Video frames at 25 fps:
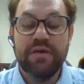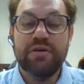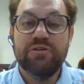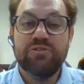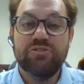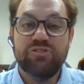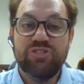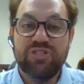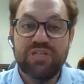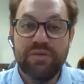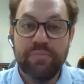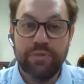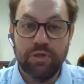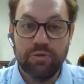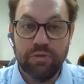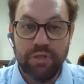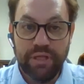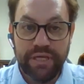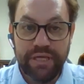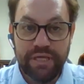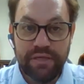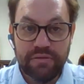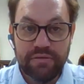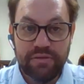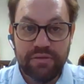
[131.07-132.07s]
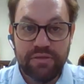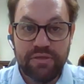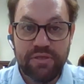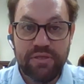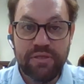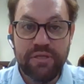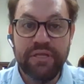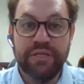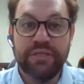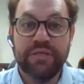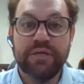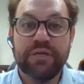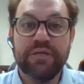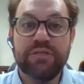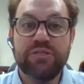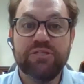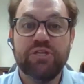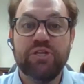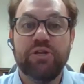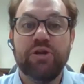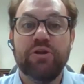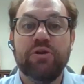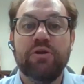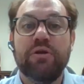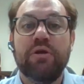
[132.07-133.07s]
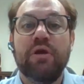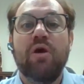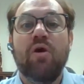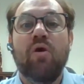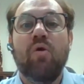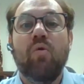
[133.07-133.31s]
Similarly, you need to consider